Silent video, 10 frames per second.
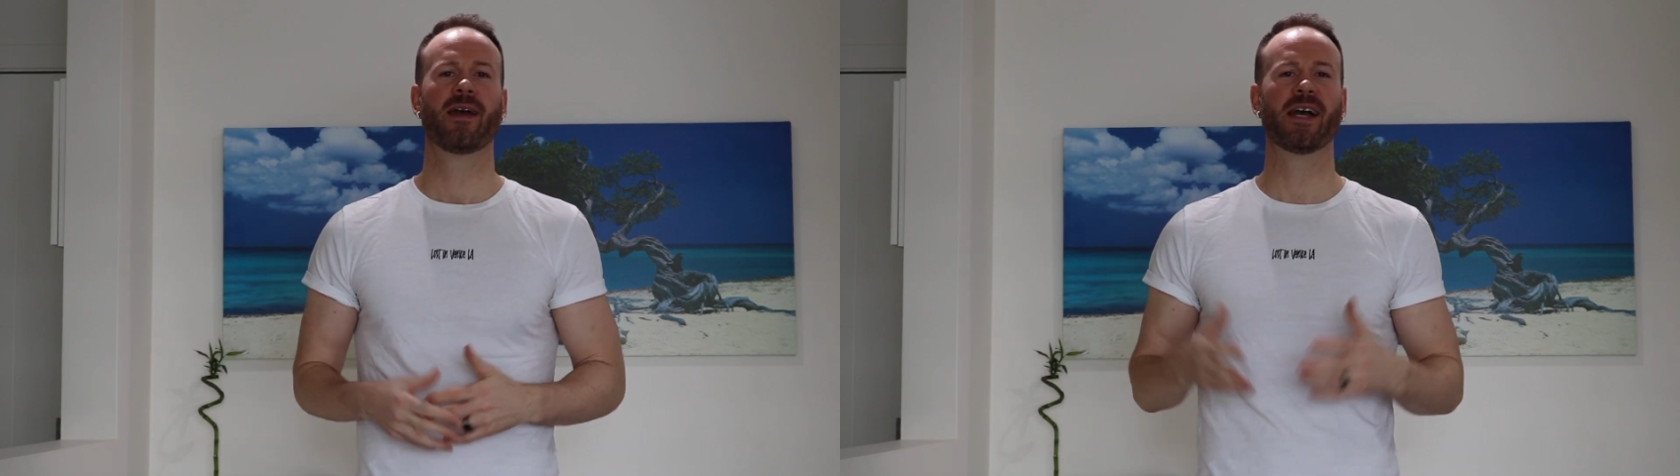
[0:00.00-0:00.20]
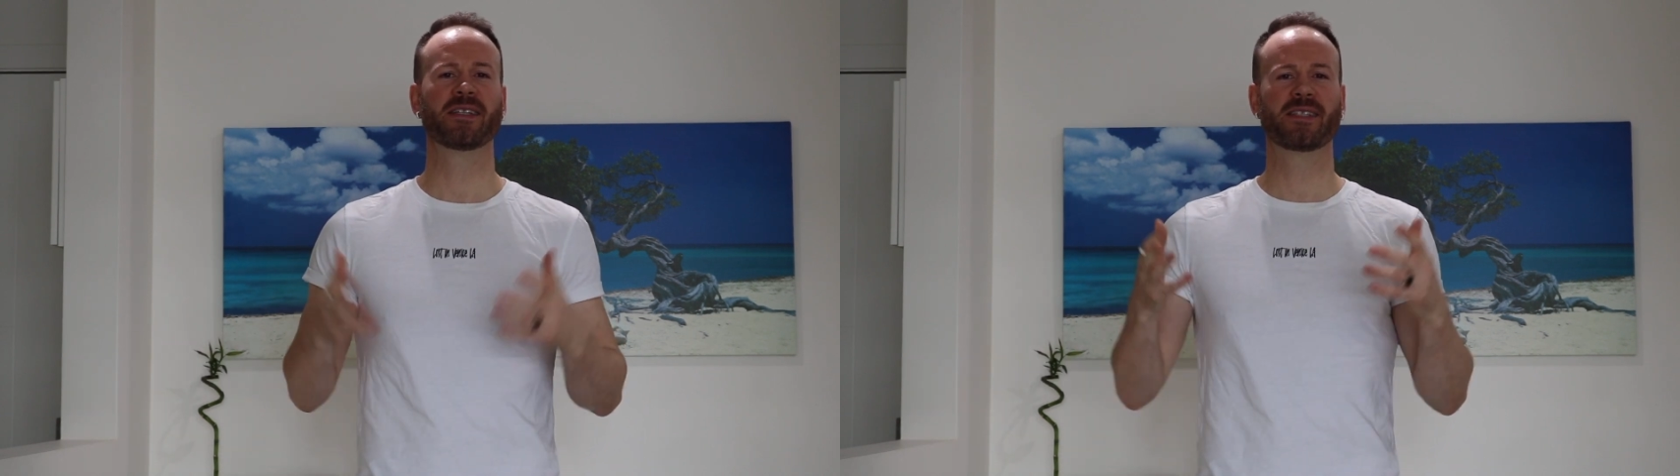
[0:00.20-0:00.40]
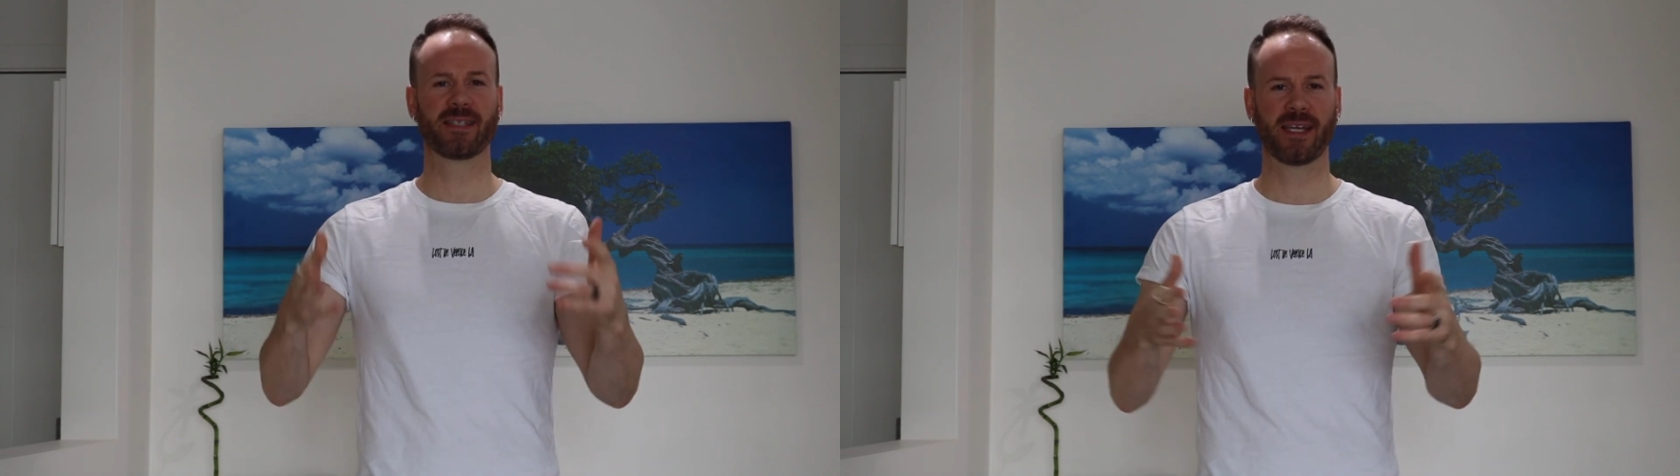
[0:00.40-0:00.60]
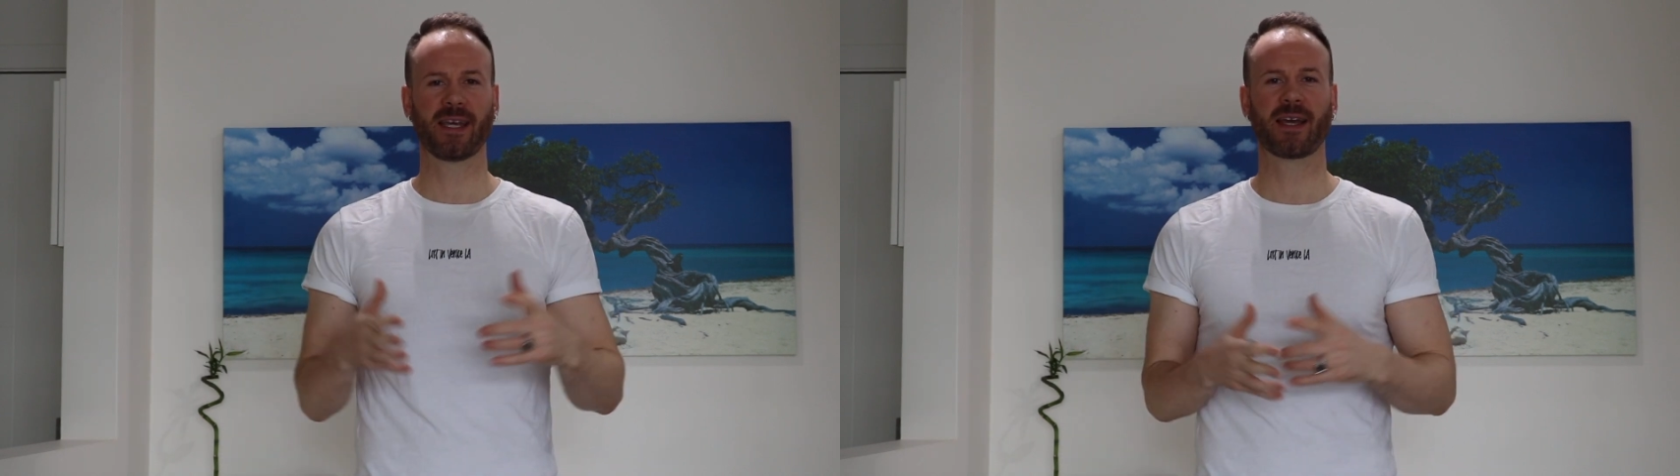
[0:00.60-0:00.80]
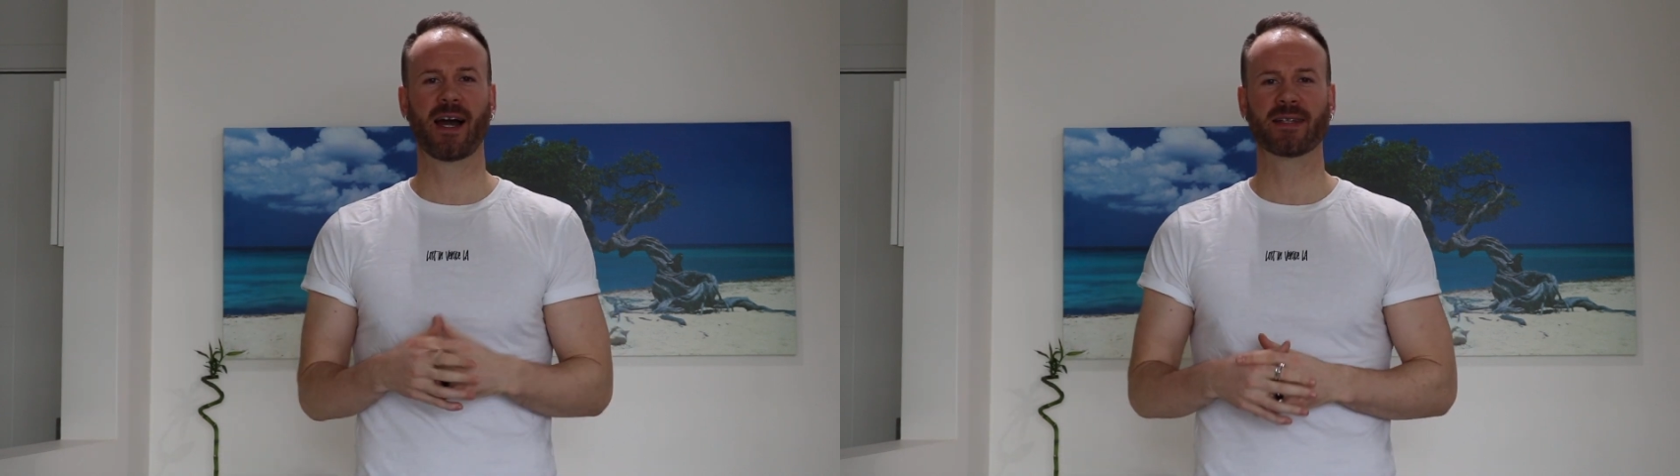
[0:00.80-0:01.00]
And
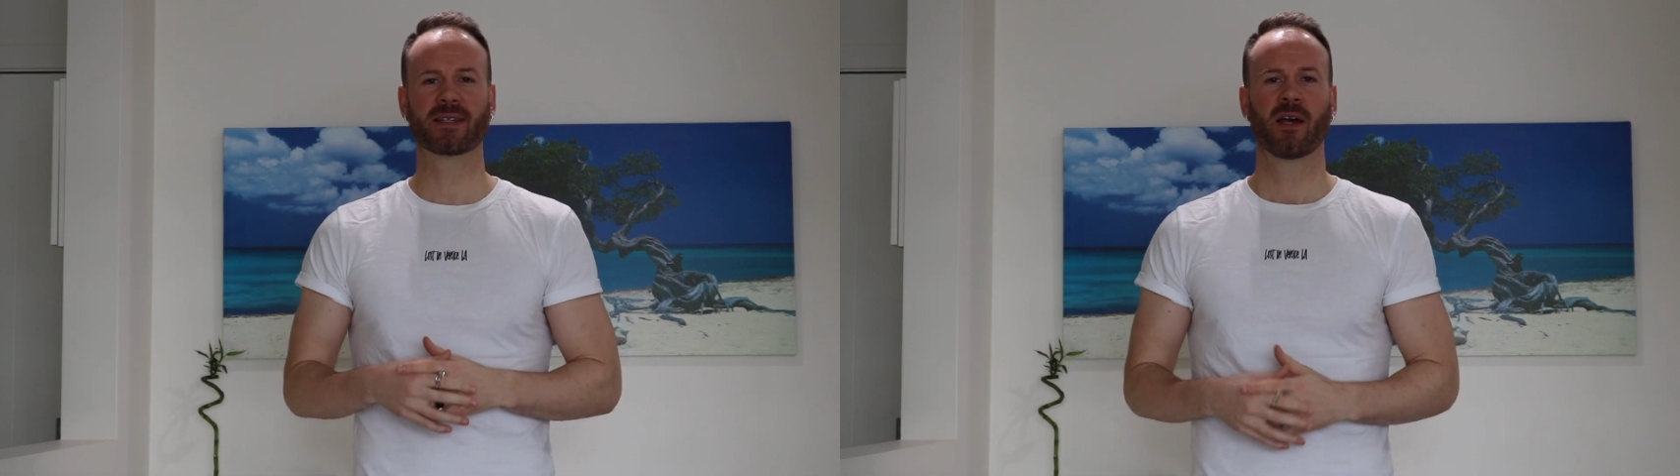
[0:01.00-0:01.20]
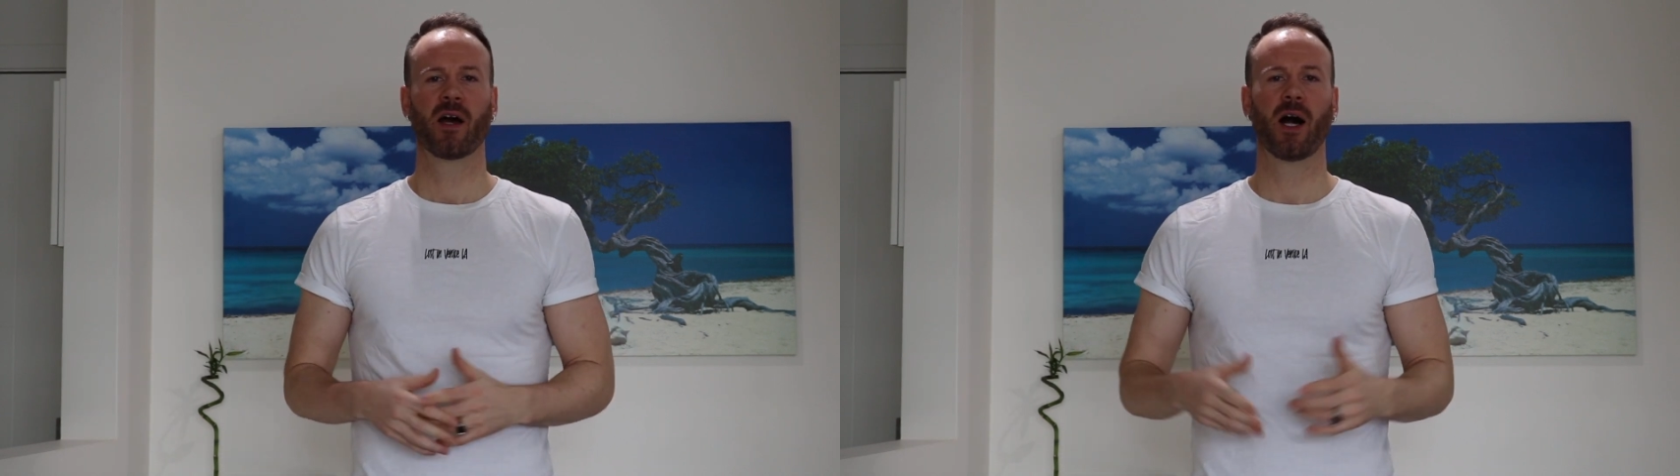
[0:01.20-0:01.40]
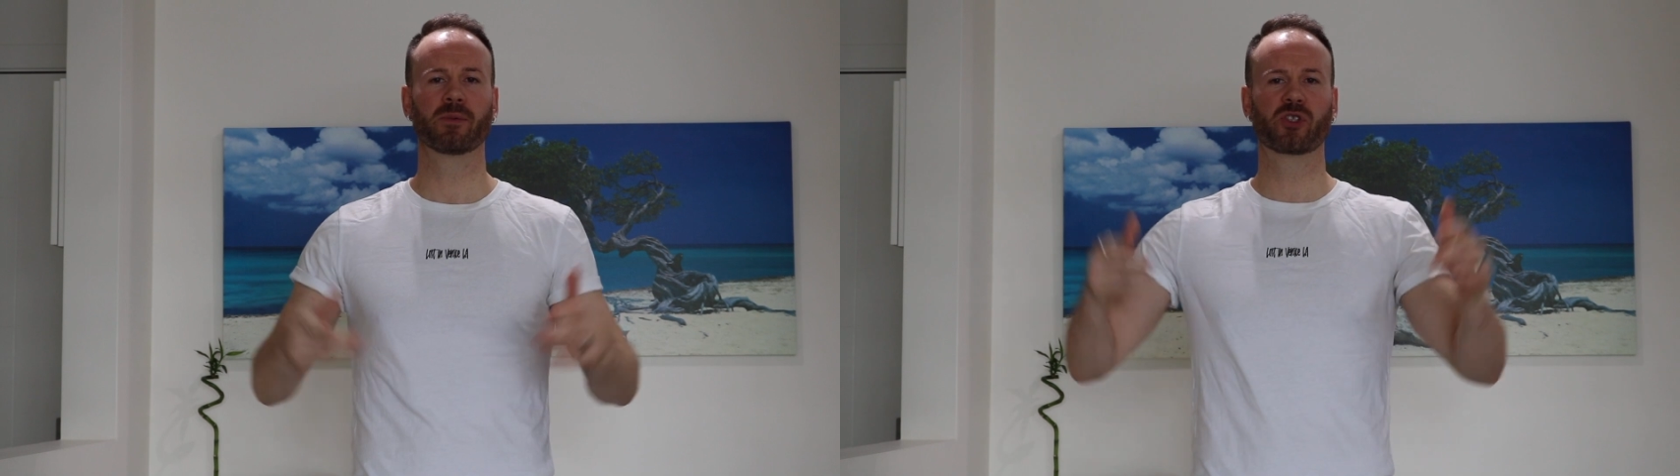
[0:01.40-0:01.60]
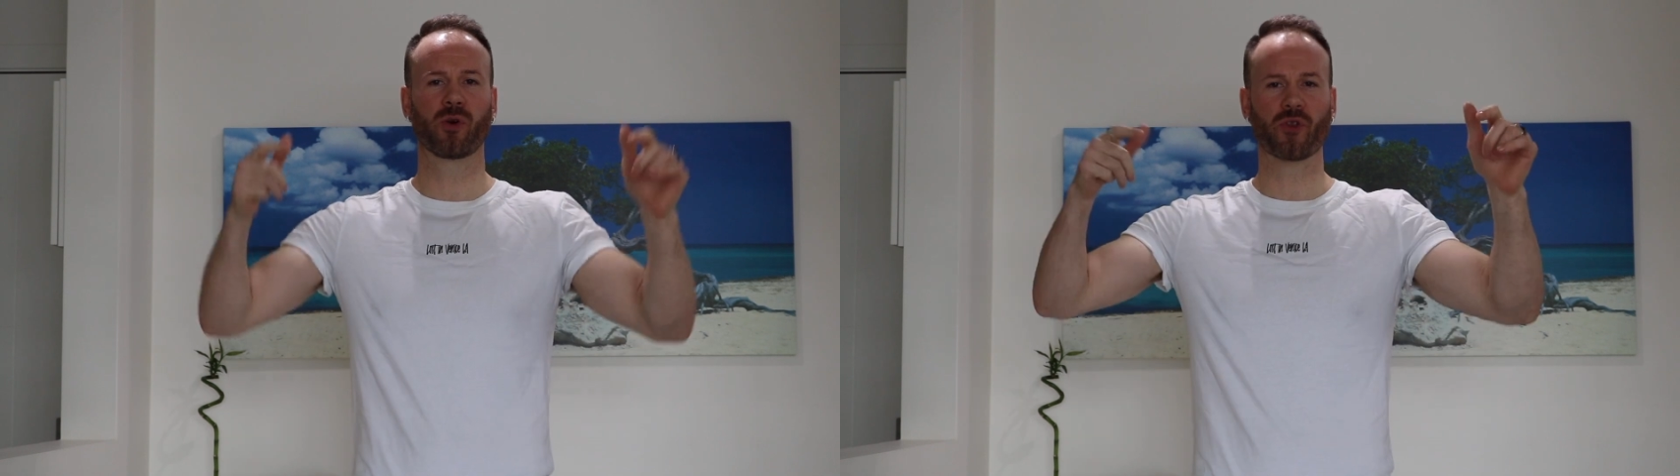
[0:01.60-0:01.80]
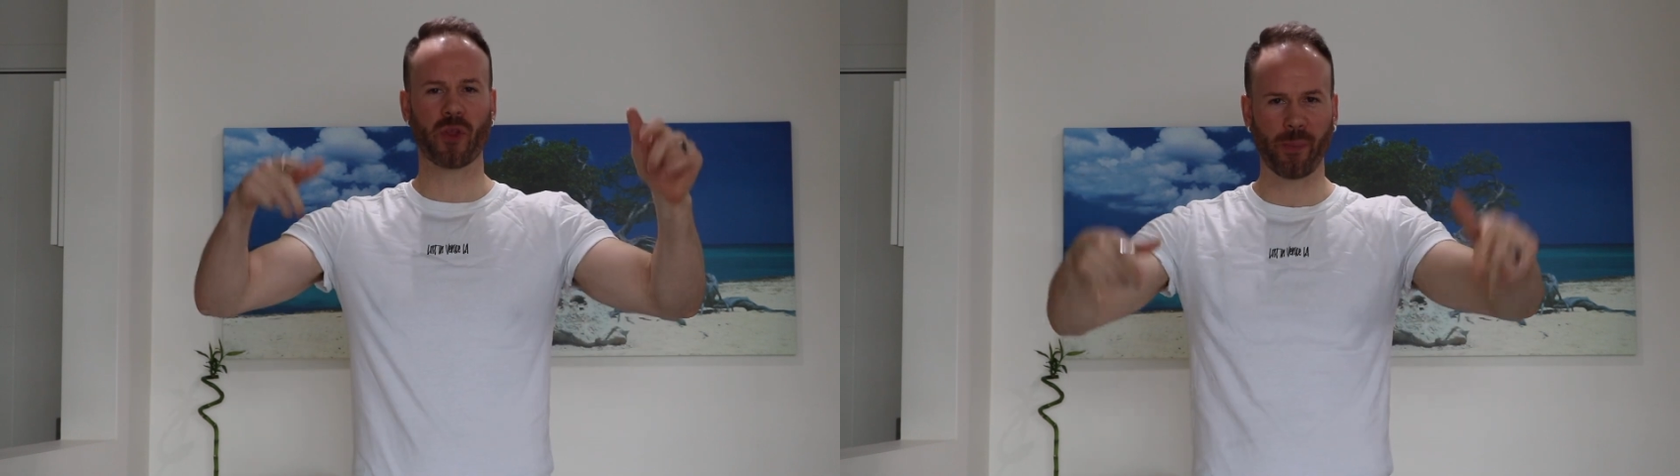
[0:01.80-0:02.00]
today guys, I'm
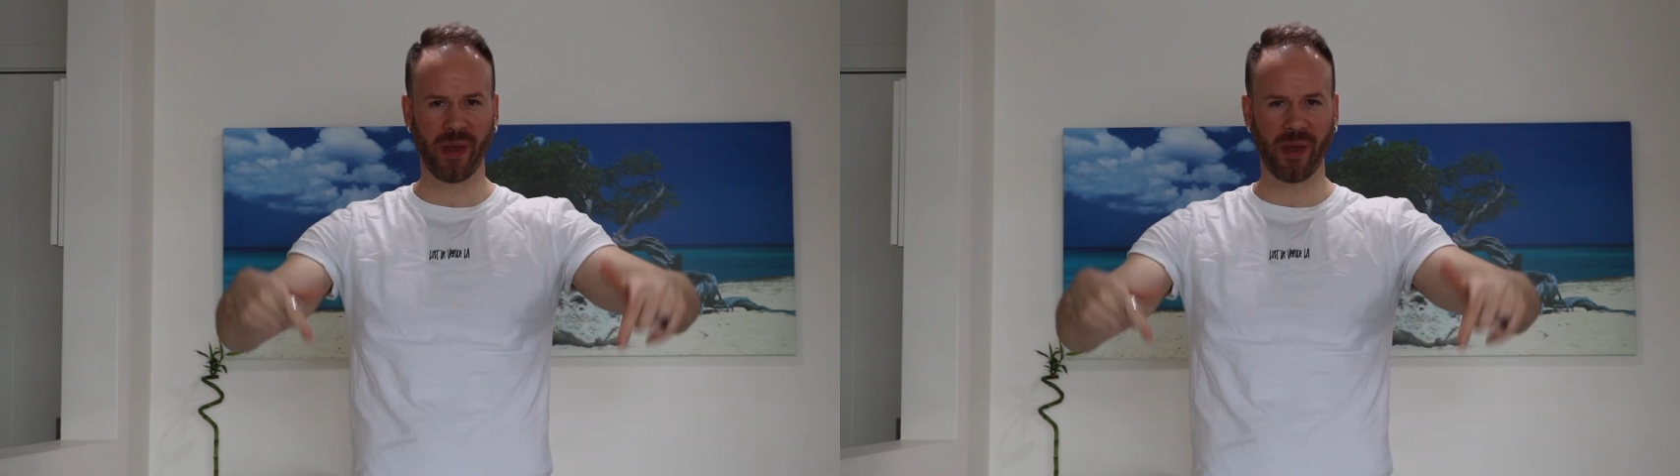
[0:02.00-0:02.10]
showing the